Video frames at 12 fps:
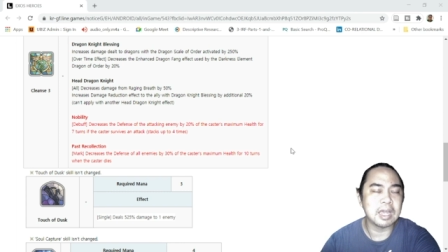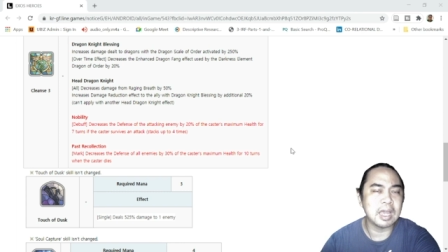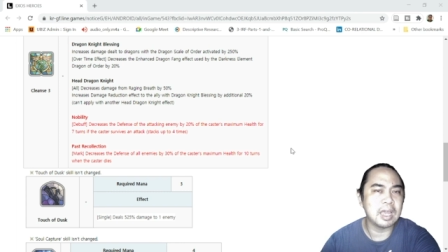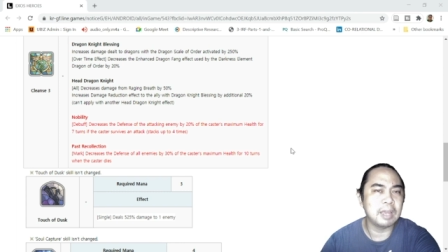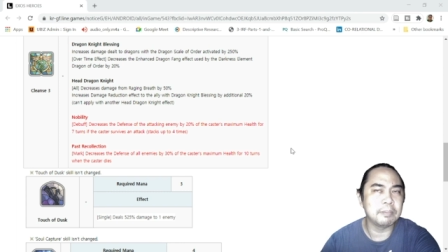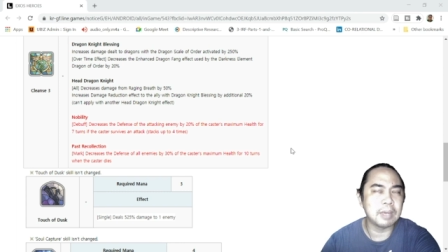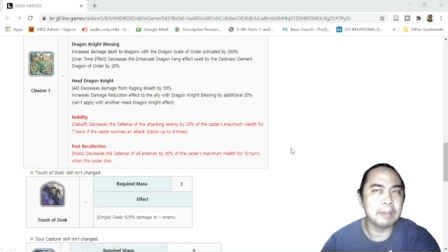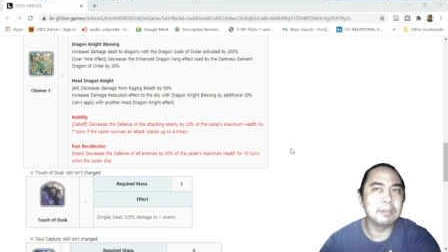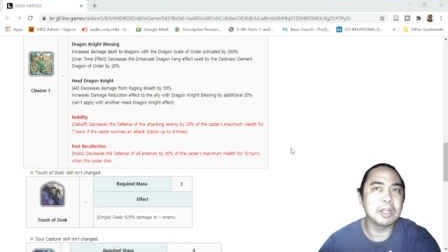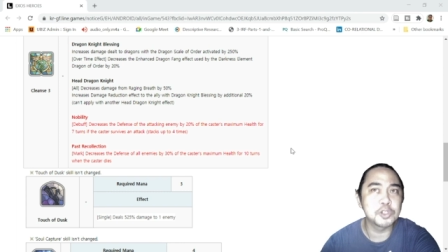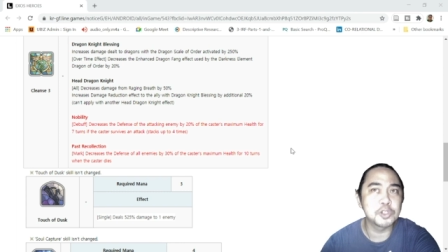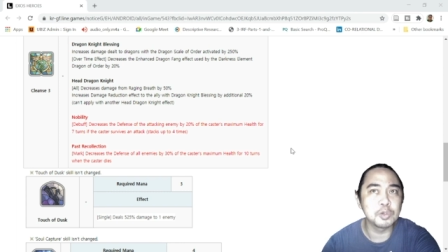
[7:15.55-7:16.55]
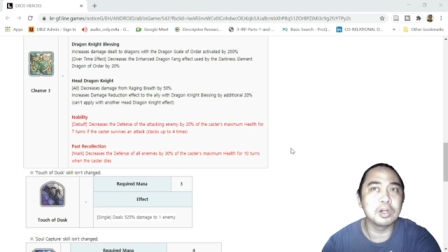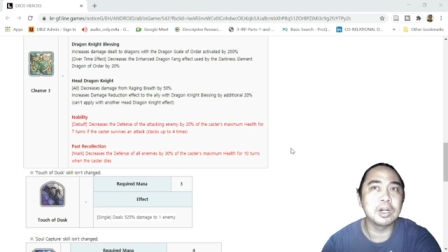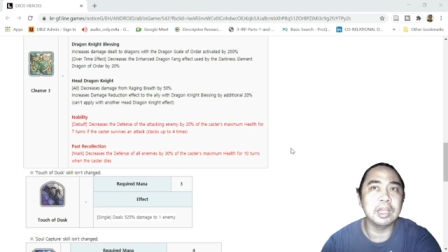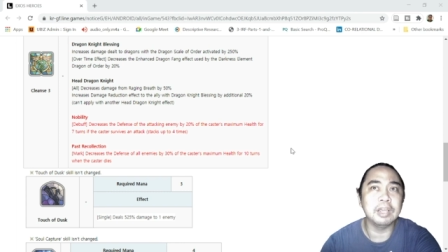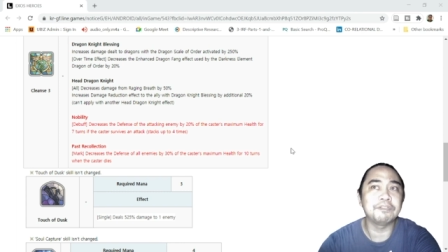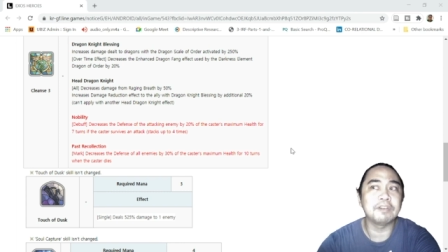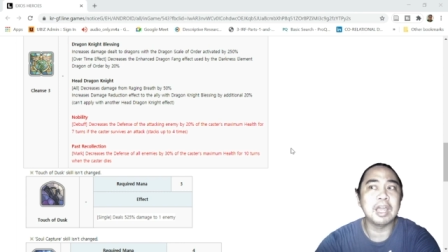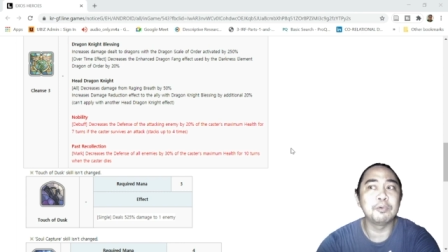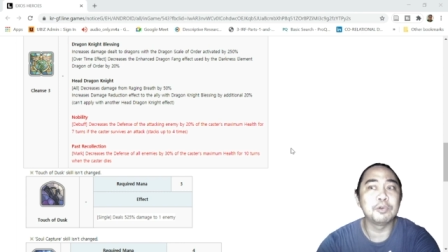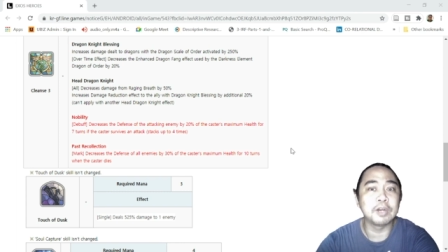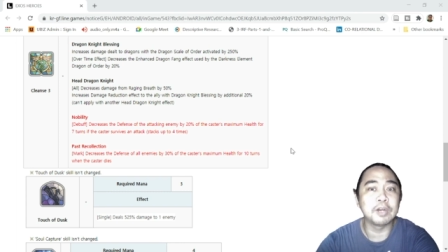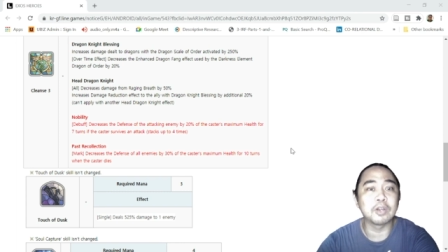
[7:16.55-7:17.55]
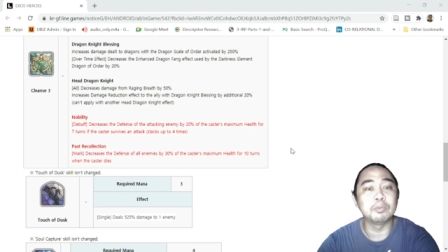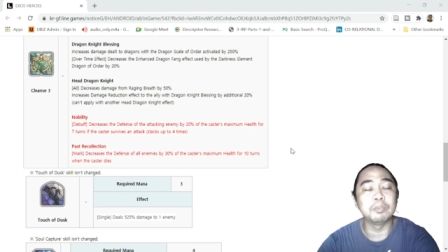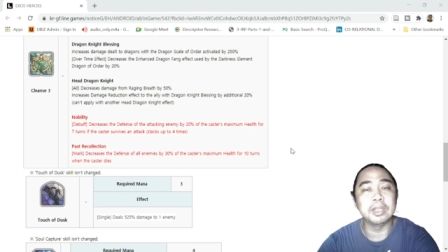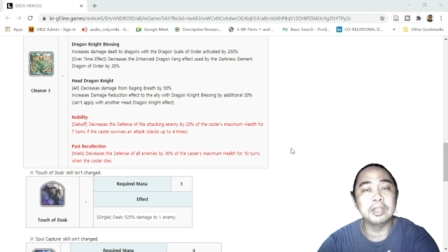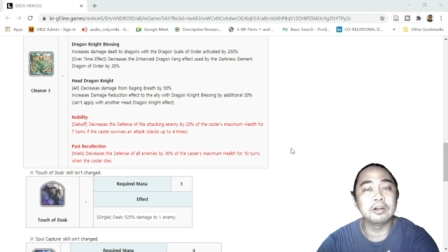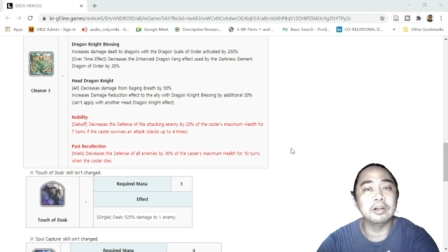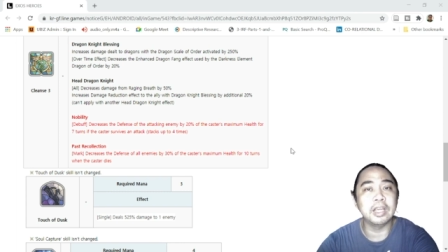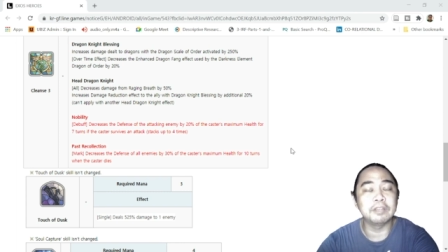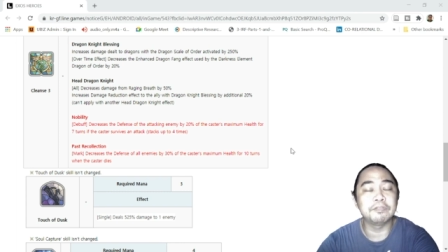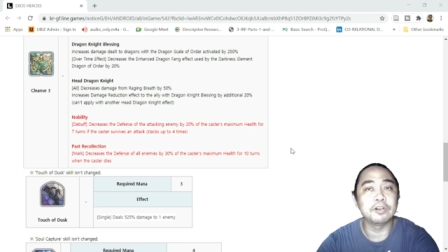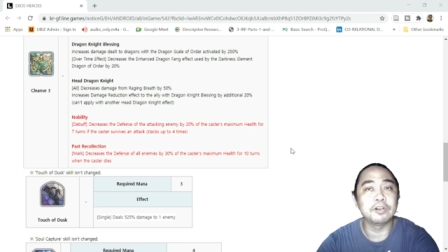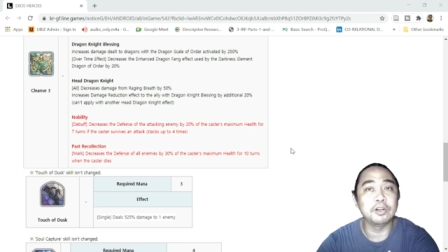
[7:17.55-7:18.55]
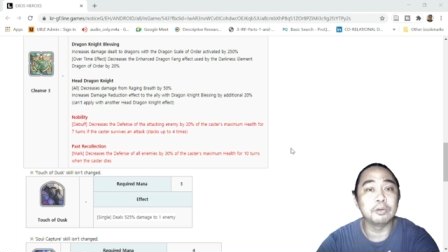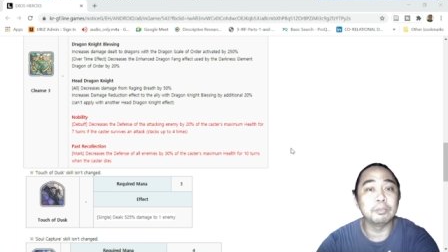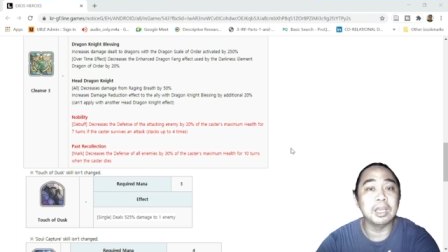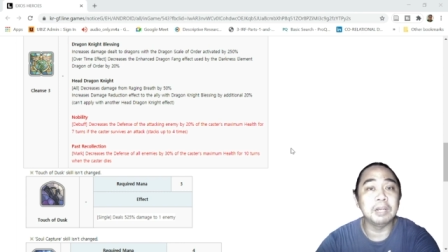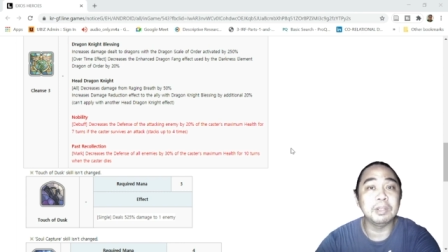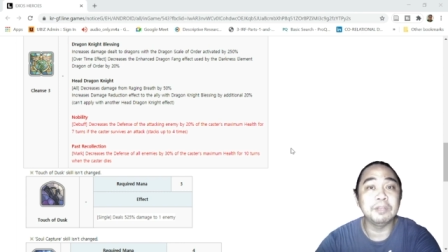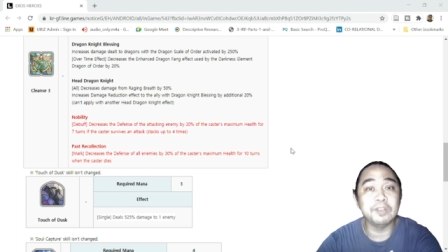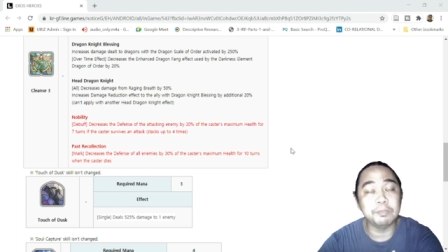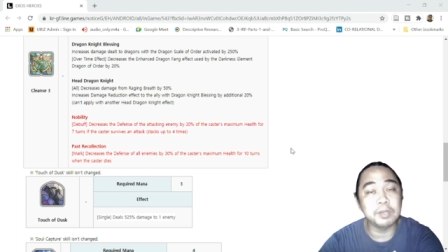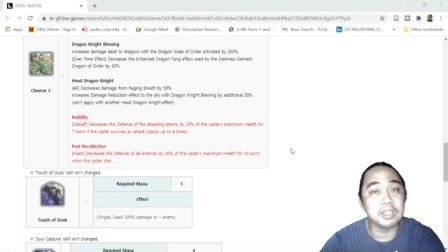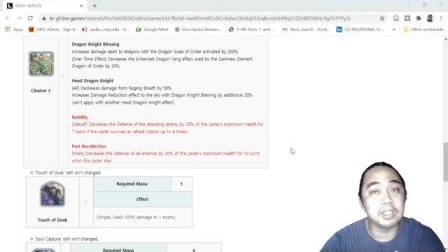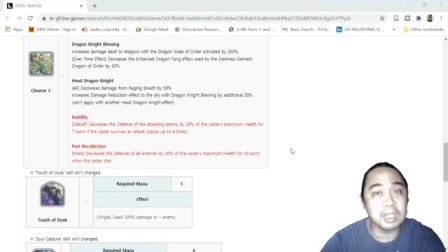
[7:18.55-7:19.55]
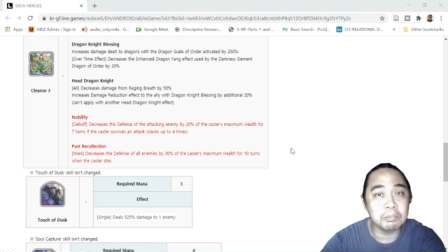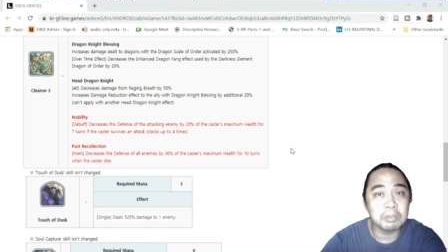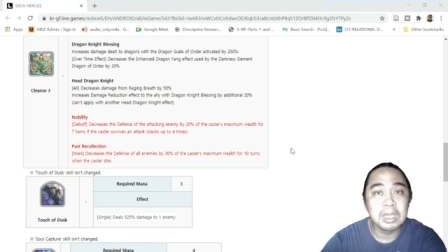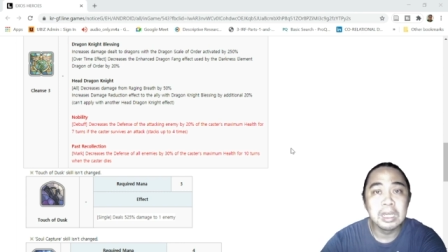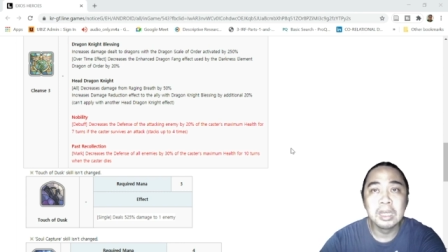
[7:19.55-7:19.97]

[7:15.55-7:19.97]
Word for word: I'm, I'm not sure if I would recommend her yet for your main PvP team,